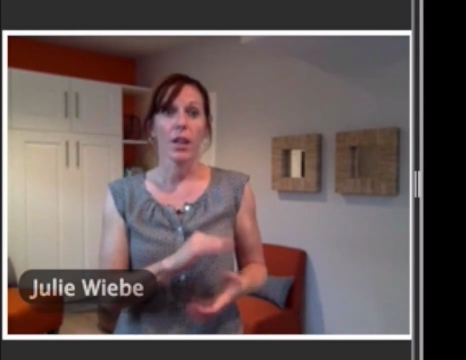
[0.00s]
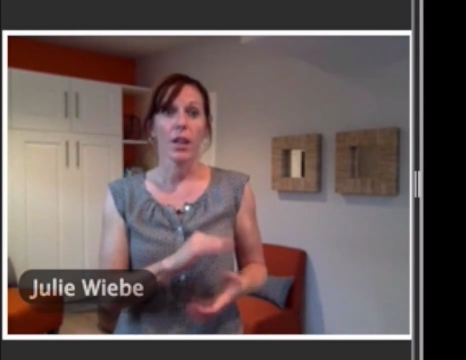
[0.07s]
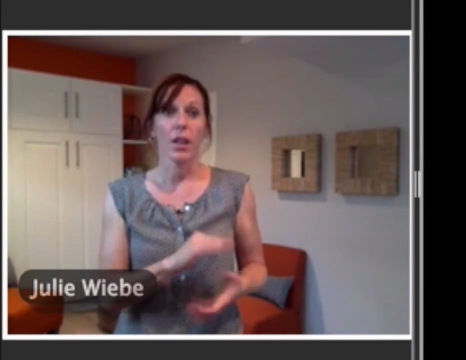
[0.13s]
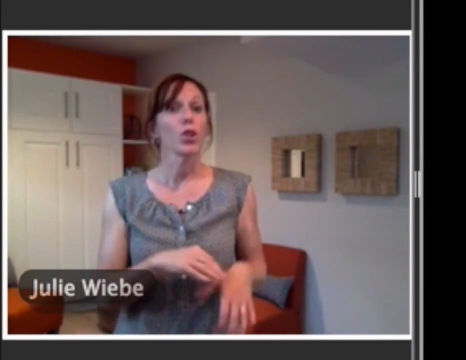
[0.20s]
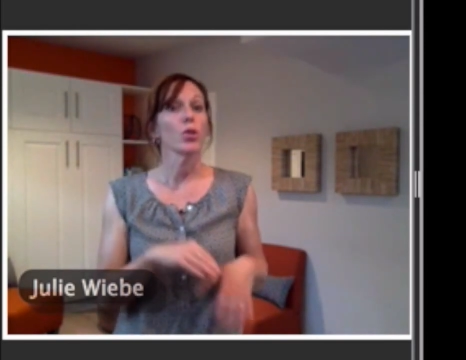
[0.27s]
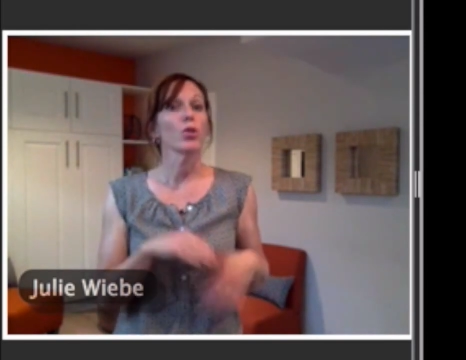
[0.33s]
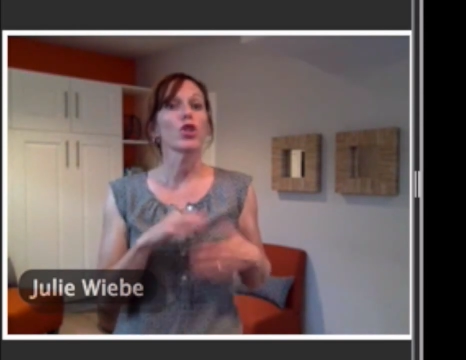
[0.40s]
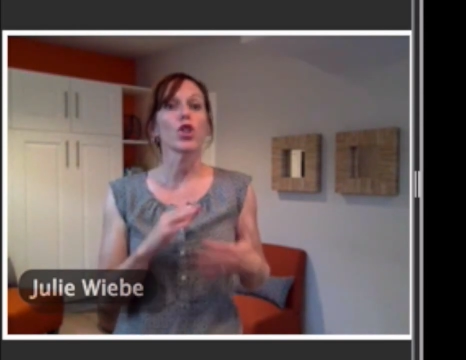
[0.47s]

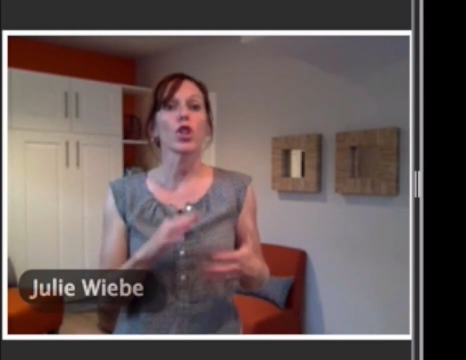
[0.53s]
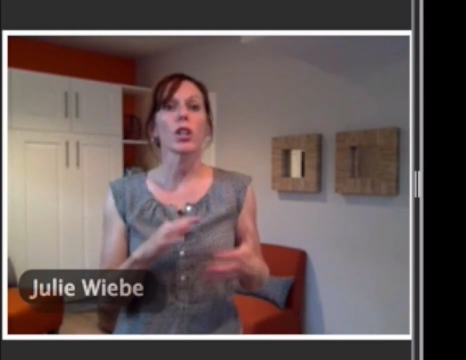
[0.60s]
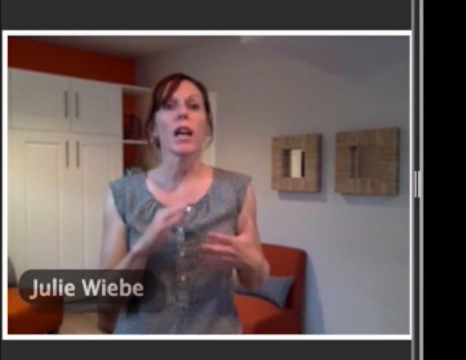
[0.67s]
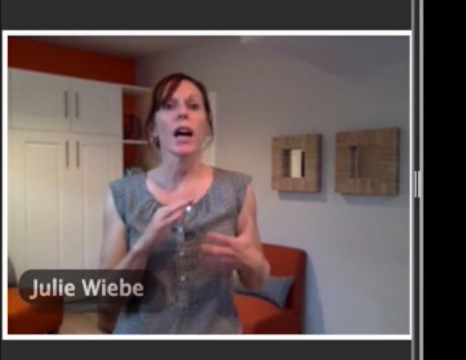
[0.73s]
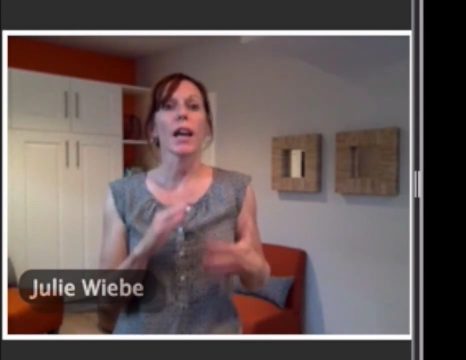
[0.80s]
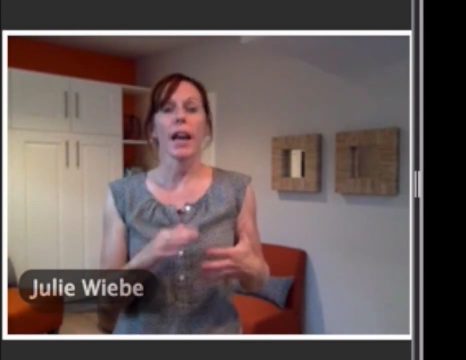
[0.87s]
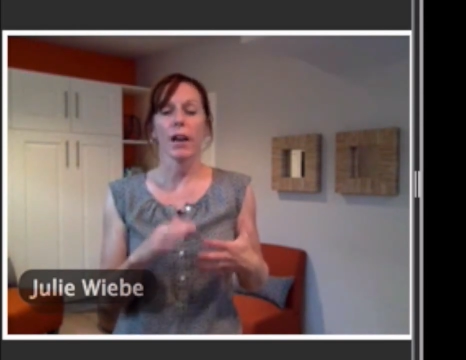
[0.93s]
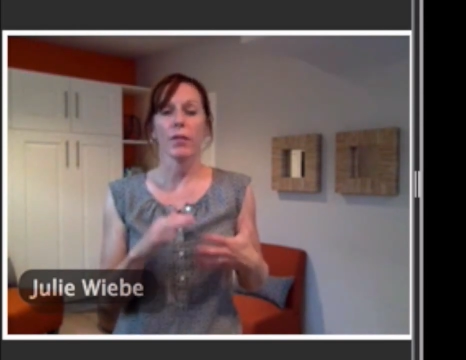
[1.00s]
you should
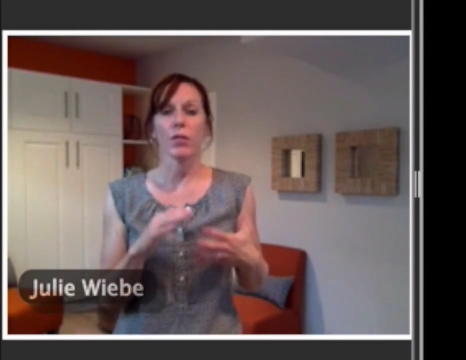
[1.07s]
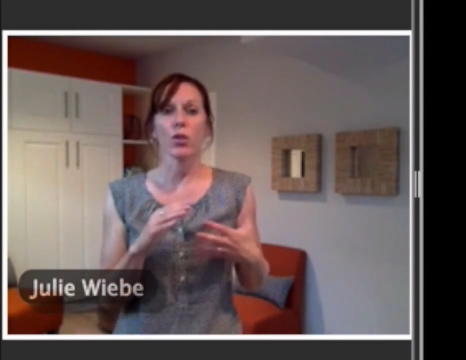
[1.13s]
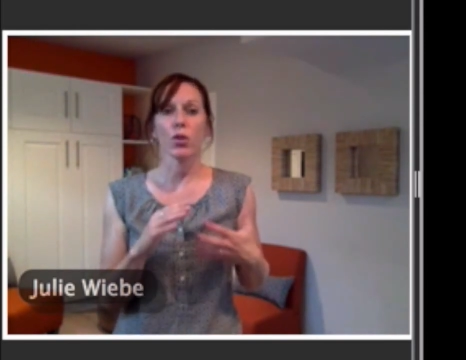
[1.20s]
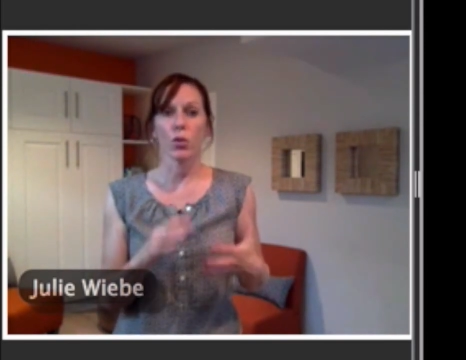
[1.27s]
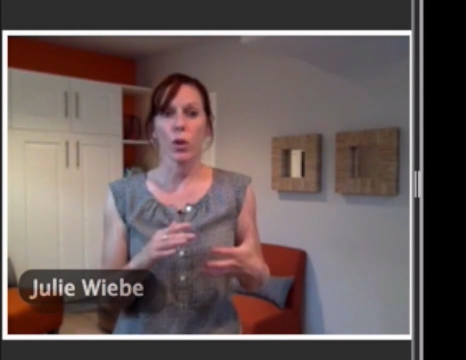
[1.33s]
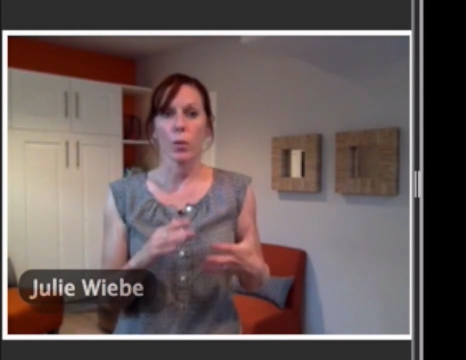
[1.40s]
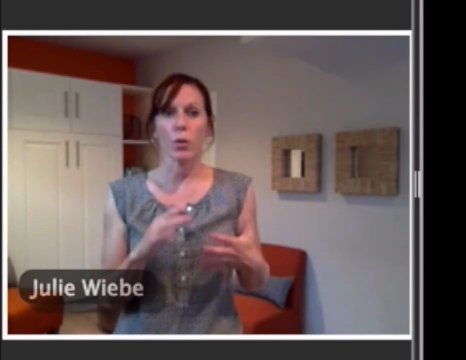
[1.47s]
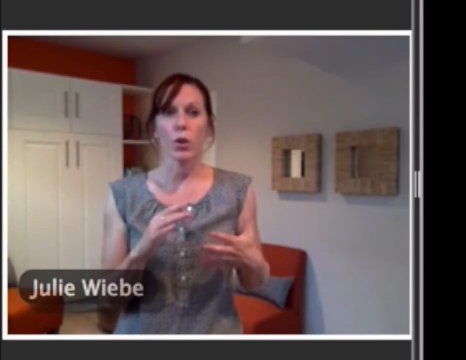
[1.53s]
not have to
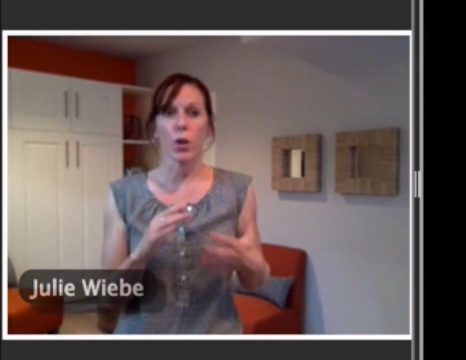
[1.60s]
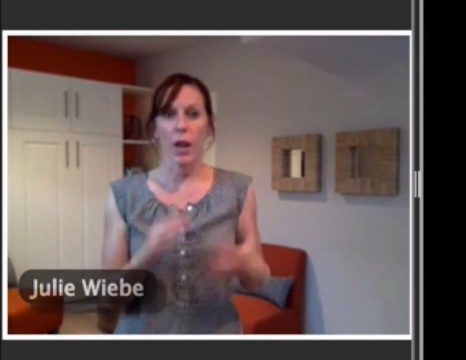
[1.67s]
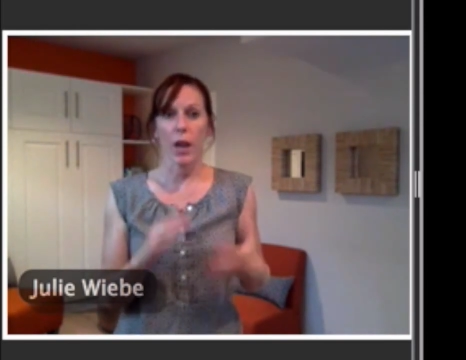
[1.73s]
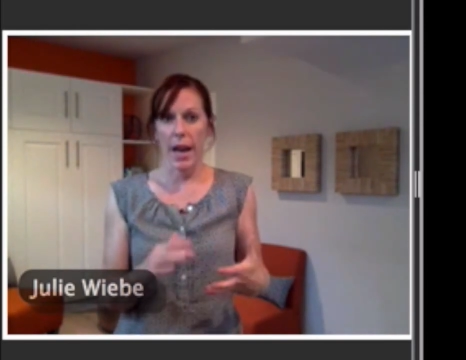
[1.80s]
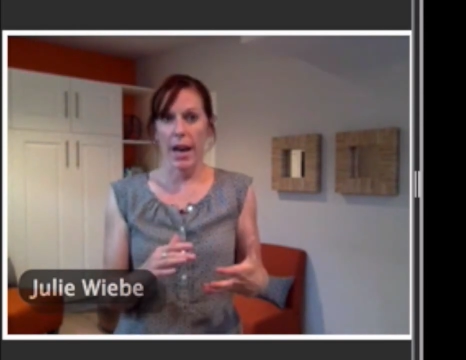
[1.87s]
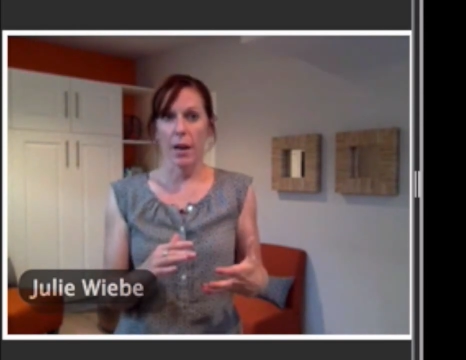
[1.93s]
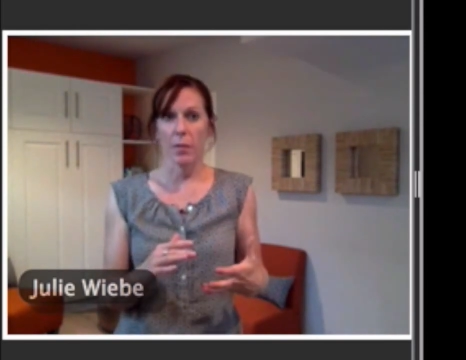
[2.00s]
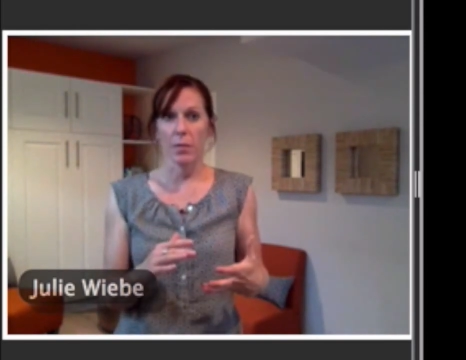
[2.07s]
grip your
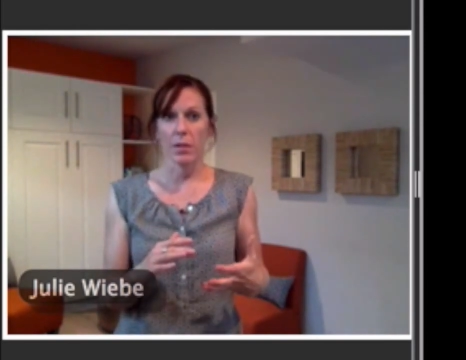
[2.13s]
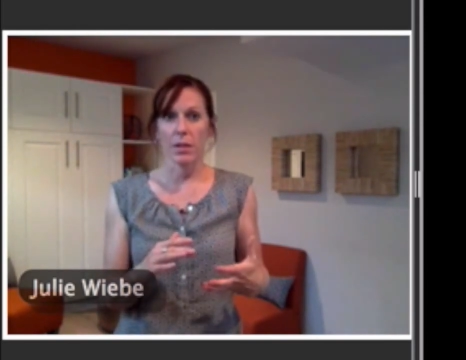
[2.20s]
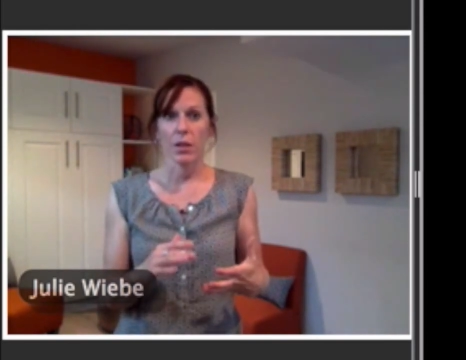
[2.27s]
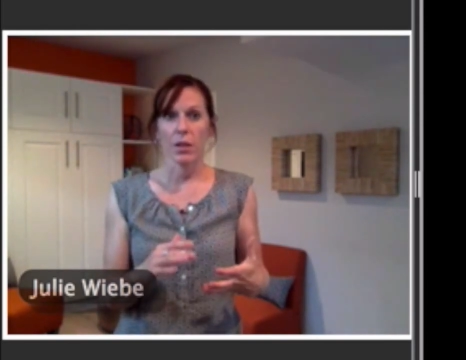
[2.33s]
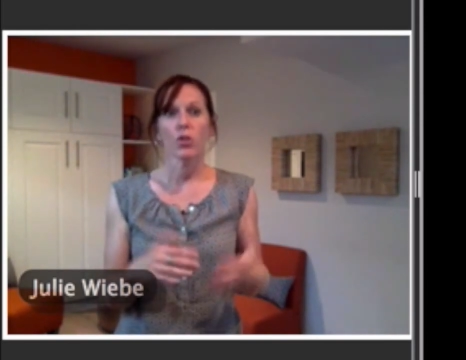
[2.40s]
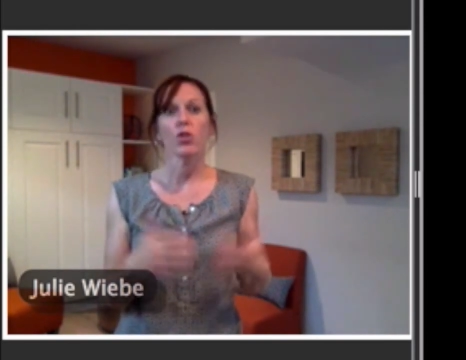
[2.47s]
abs